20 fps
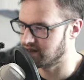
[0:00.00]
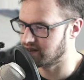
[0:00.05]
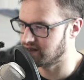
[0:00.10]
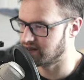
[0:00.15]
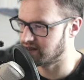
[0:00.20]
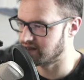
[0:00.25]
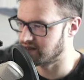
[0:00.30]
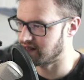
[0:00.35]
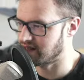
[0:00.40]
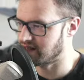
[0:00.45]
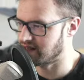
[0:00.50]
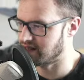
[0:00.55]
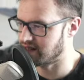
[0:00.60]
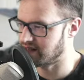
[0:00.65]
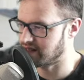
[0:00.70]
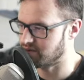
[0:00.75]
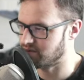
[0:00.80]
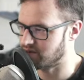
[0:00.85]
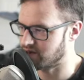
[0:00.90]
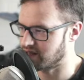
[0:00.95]

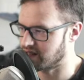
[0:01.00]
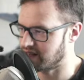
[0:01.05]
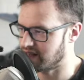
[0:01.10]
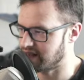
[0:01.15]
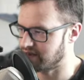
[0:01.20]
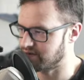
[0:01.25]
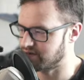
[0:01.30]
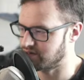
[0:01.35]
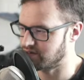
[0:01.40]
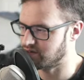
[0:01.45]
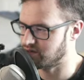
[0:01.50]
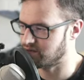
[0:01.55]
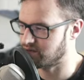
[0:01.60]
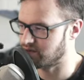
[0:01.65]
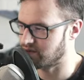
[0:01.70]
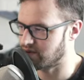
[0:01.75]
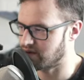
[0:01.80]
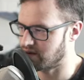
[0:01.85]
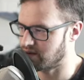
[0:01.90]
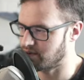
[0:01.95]
And we're going to have to
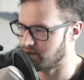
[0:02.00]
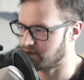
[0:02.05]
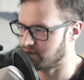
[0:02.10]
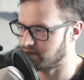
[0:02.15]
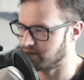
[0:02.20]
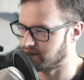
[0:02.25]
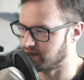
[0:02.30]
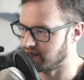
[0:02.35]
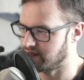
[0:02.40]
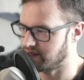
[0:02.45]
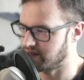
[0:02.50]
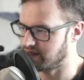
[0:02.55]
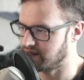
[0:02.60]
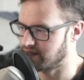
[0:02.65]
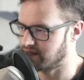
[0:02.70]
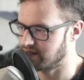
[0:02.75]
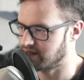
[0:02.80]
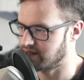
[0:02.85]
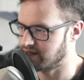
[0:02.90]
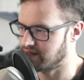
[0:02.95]
probably
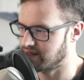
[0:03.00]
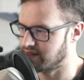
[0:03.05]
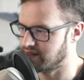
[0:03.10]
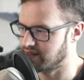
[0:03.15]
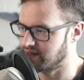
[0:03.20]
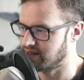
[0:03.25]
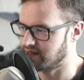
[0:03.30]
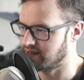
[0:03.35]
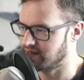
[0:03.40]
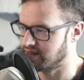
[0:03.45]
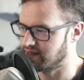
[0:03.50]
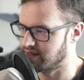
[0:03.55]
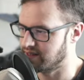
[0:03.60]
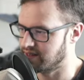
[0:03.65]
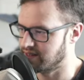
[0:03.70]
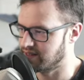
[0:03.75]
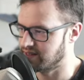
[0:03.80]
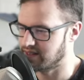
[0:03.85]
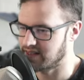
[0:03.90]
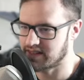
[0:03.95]

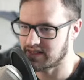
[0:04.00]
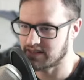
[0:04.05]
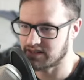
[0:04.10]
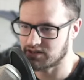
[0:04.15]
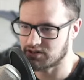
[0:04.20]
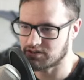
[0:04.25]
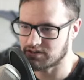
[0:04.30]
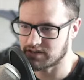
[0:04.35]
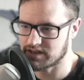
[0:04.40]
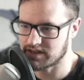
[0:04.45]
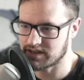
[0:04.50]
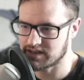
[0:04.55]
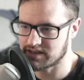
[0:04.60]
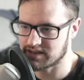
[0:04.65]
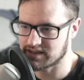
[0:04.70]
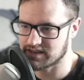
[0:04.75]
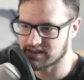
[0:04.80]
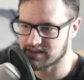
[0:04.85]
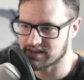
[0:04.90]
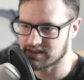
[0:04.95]

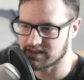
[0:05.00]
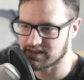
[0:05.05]
increase.